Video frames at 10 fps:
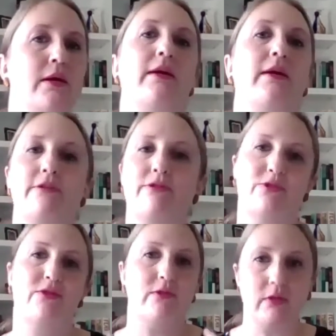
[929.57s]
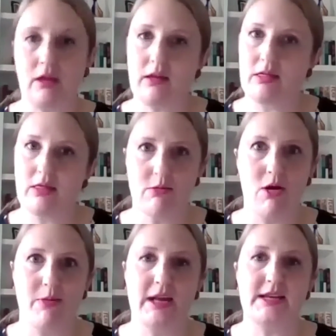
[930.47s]
if in the
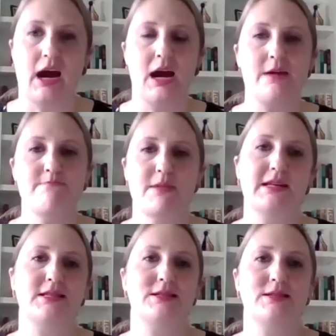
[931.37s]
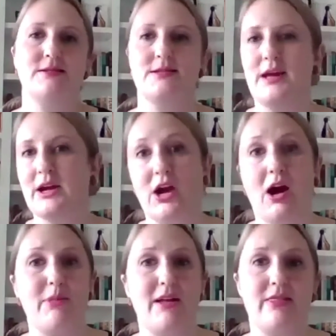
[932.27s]
moment I miss a
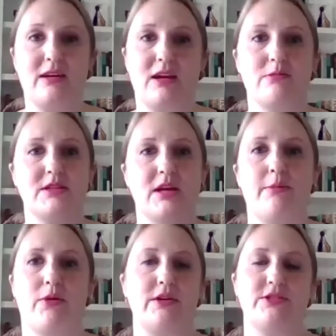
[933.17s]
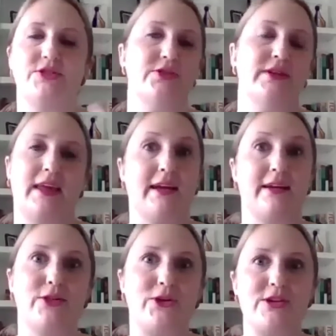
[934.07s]
comment that comes up or a student can
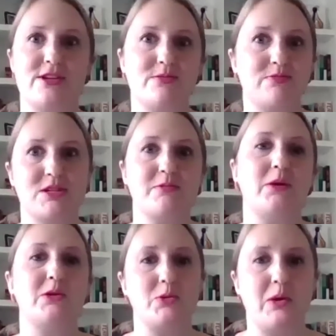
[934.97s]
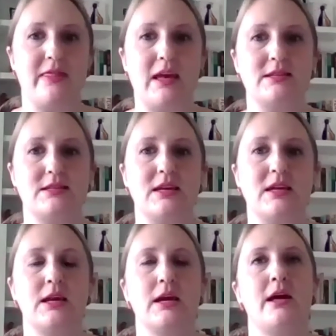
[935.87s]
alert to me to what they
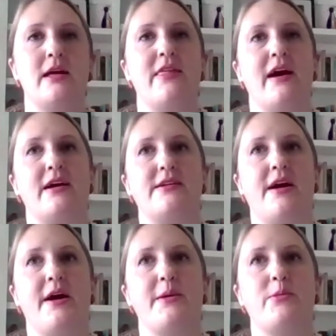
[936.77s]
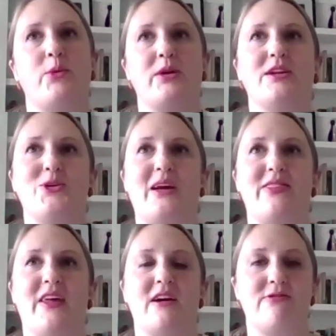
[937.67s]
see, that when you
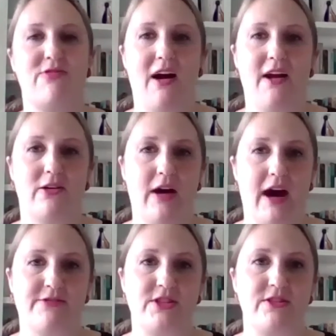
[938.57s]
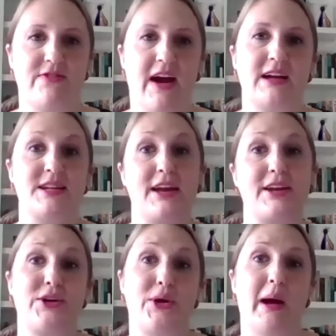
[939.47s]
get that file after the fact, I
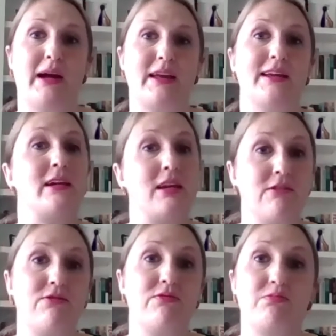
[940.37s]
can go back in and give